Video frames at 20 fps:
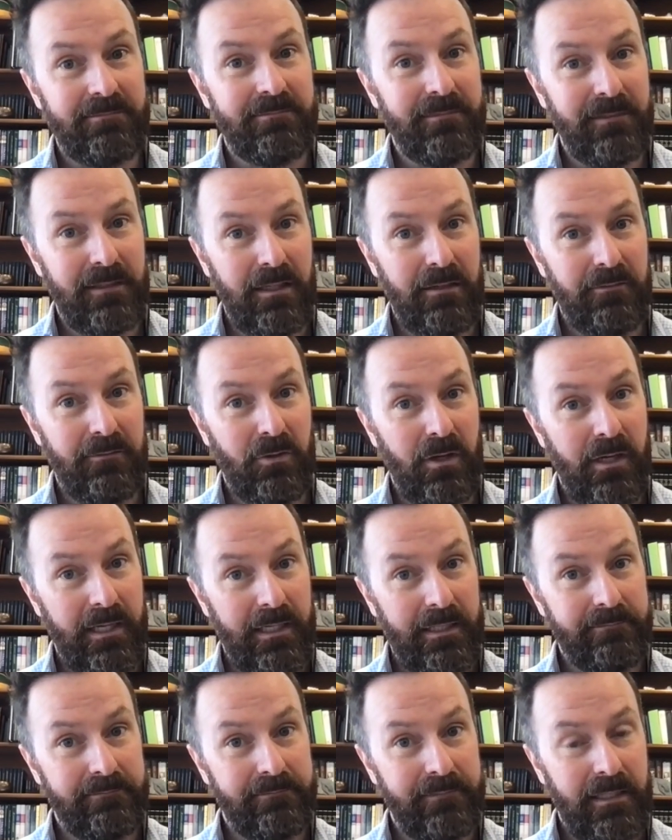Love,
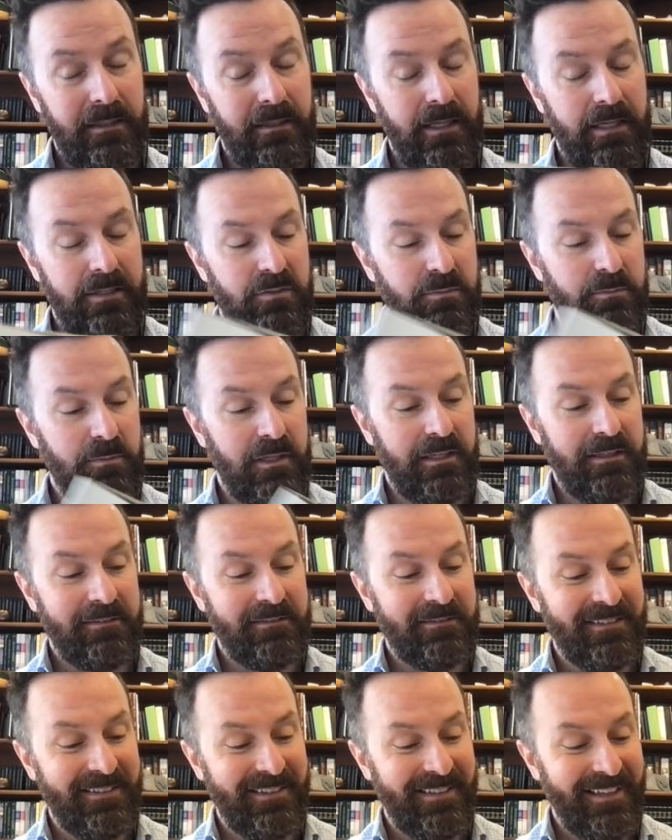Ryan." And that's me.
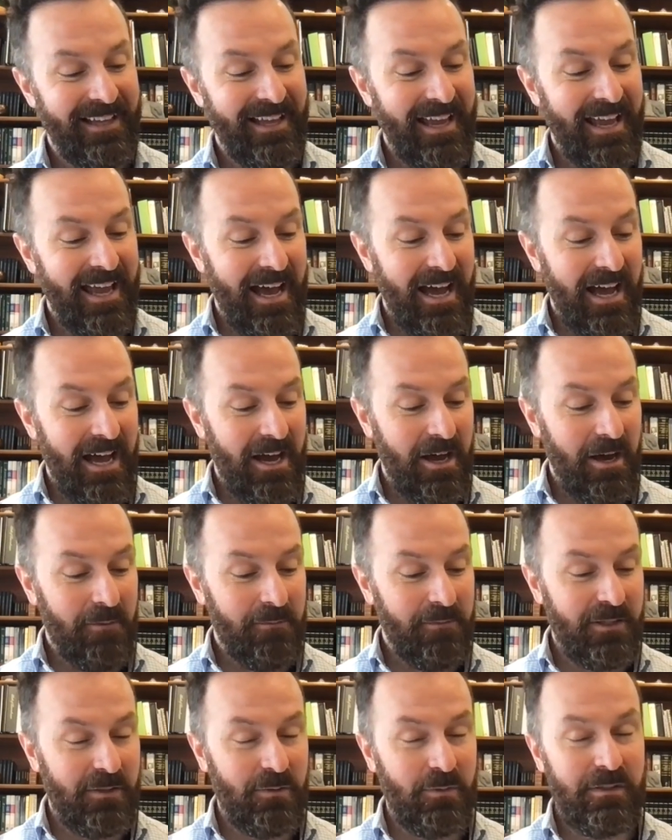
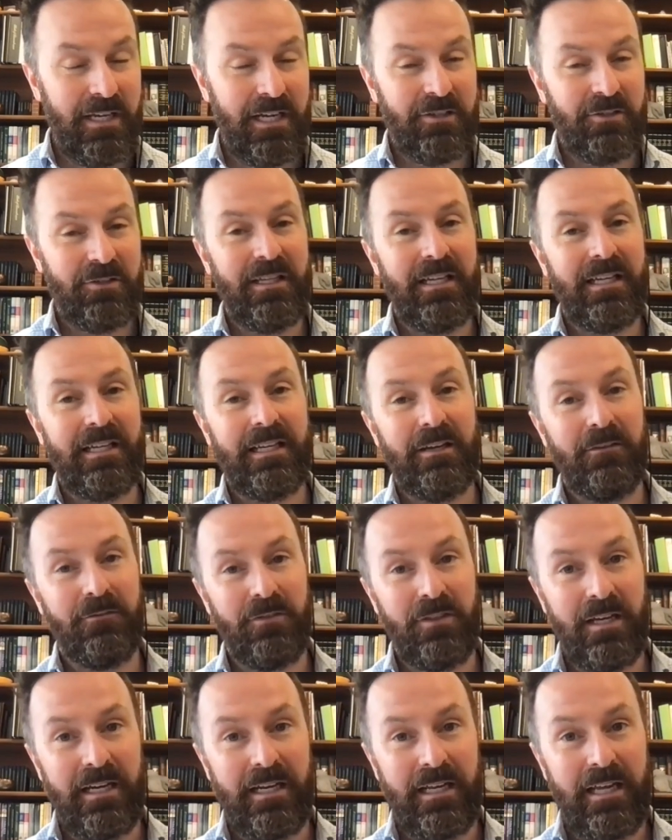This was actually a gift
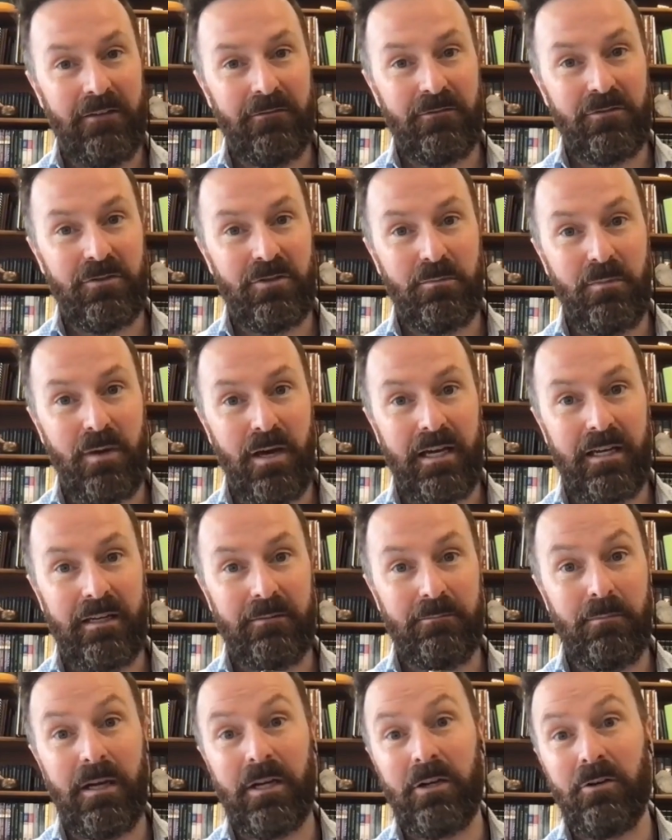that I gave to my
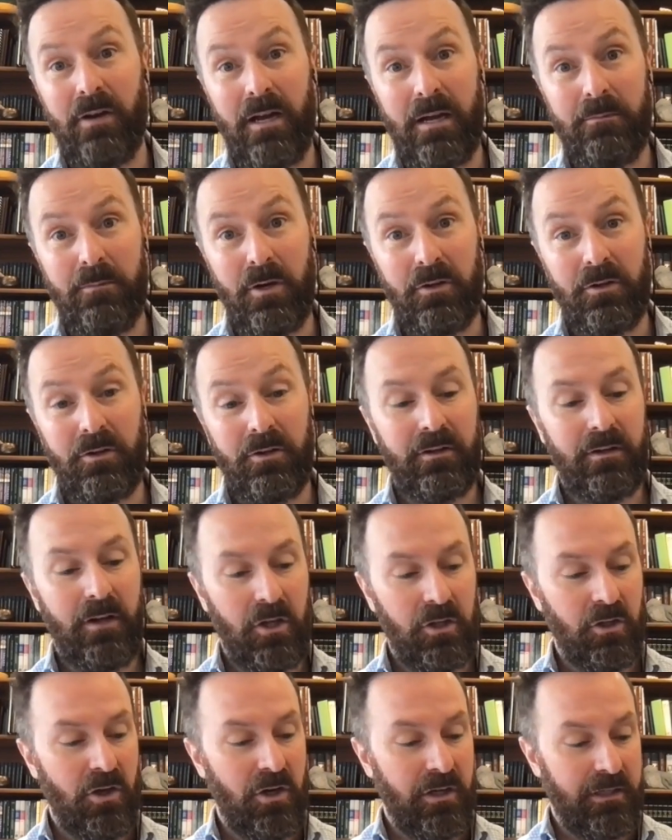grandmother a
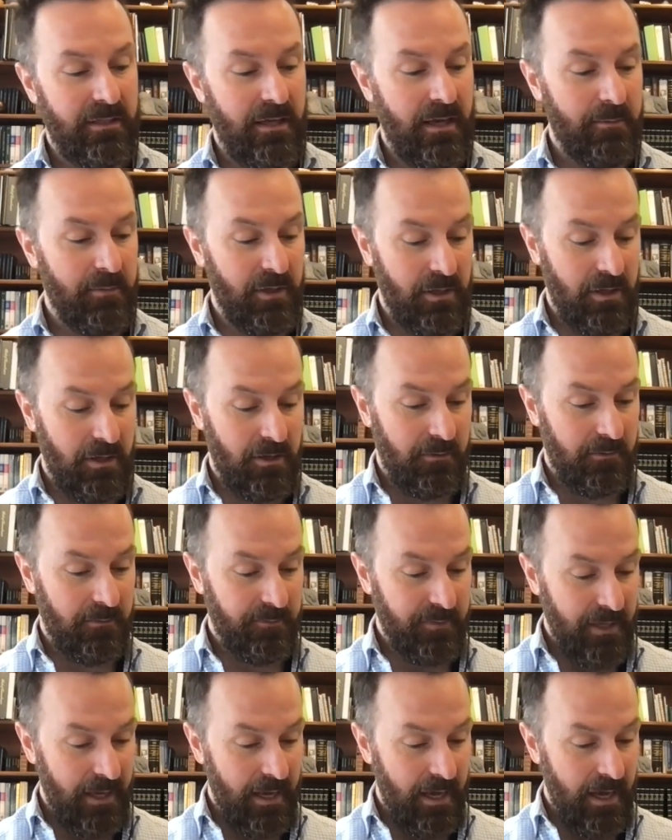long time ago
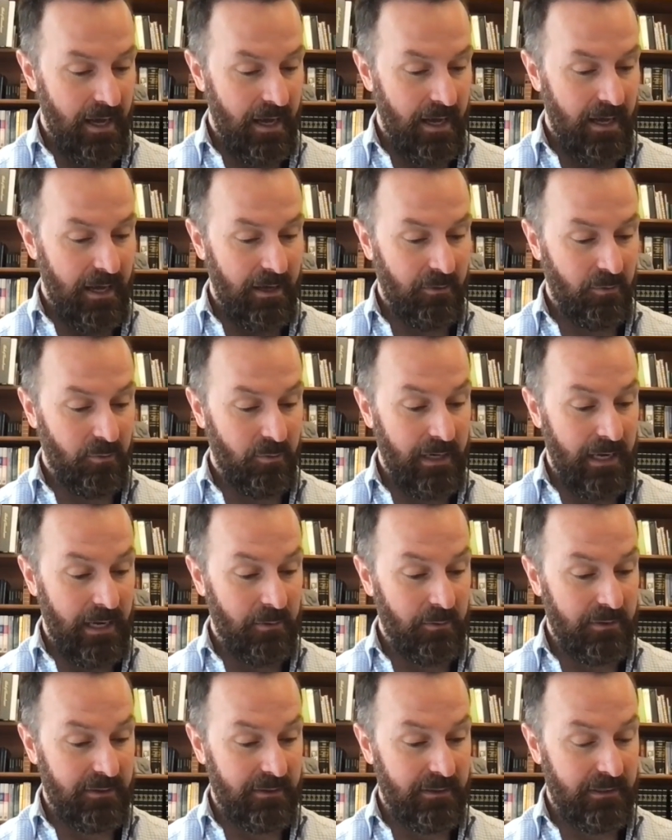when I
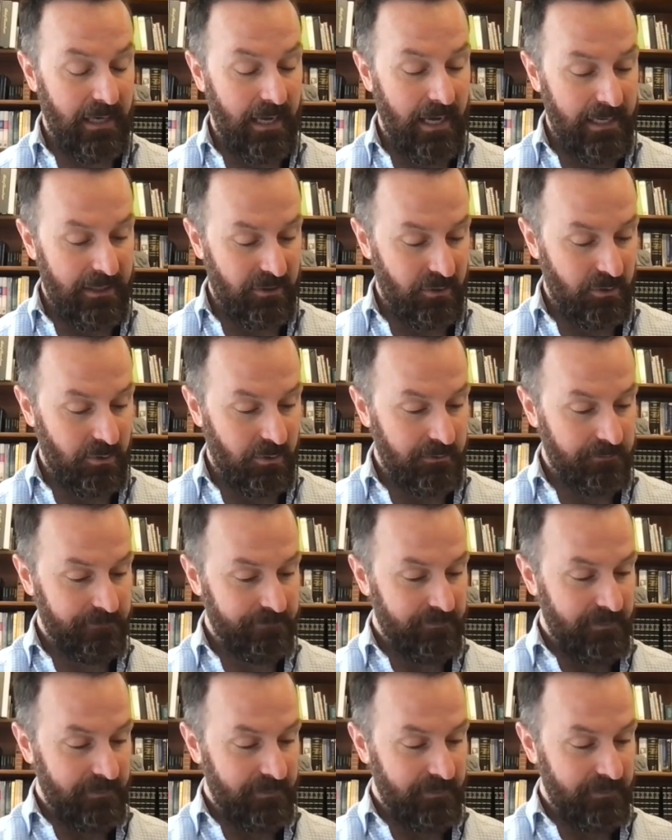was in high school.